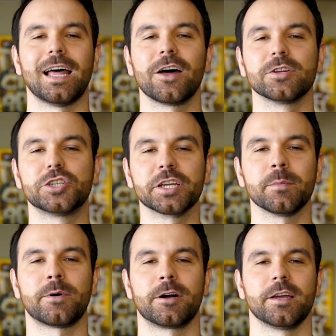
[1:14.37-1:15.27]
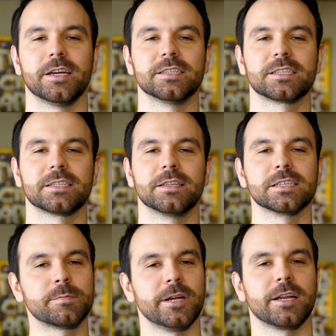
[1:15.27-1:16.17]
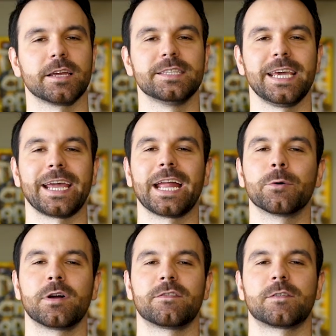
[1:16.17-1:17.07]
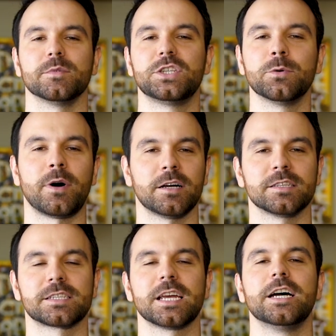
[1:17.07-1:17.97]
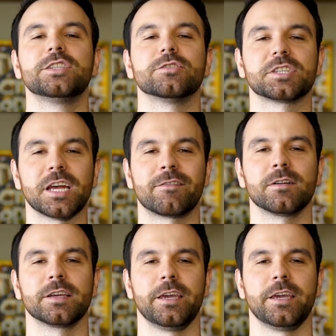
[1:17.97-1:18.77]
Now the tricky part is, this period can take anywhere from 2 months to several